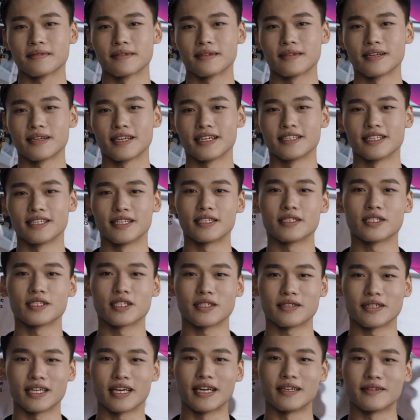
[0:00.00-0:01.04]
Research
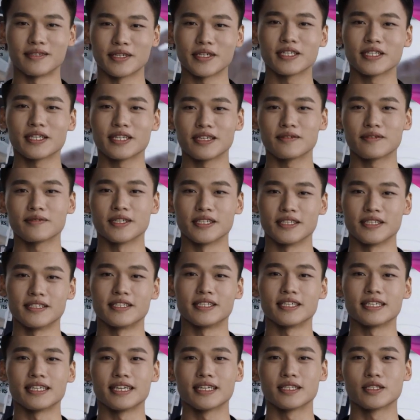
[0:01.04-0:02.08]
relevant
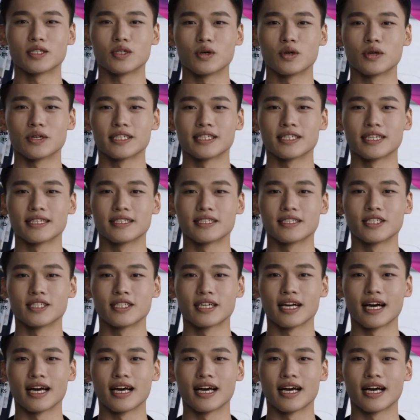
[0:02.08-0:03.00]
keywords in your niche